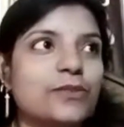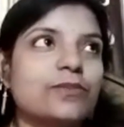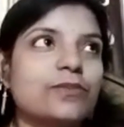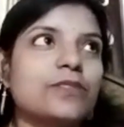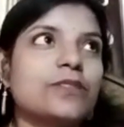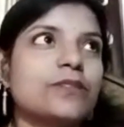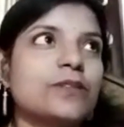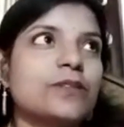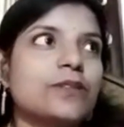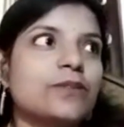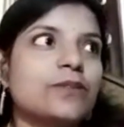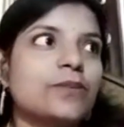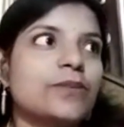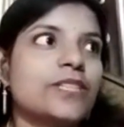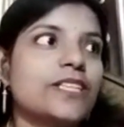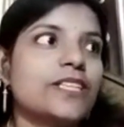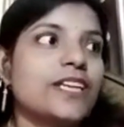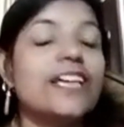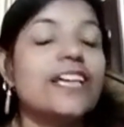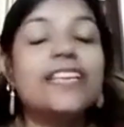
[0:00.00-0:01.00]
with
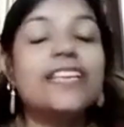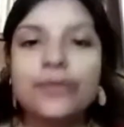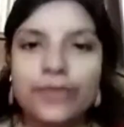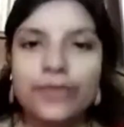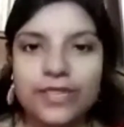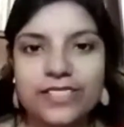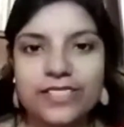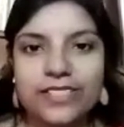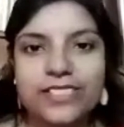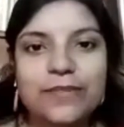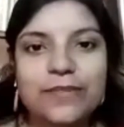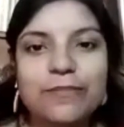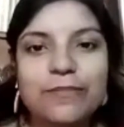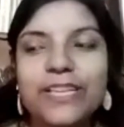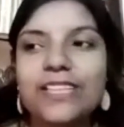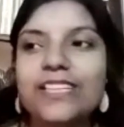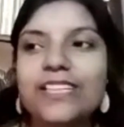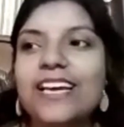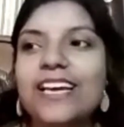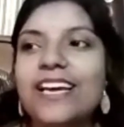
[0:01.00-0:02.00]
anyone's,
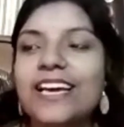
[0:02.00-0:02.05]
but